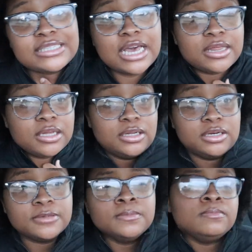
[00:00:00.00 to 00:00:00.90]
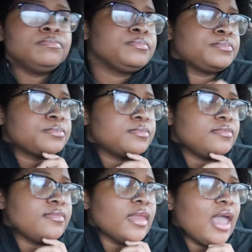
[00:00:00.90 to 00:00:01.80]
how they look
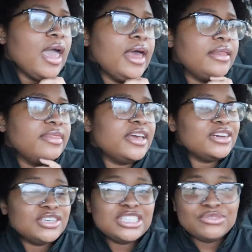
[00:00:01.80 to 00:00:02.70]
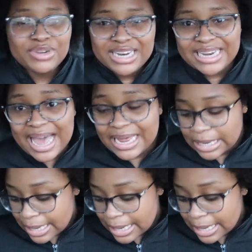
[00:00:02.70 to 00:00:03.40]
and there is really not a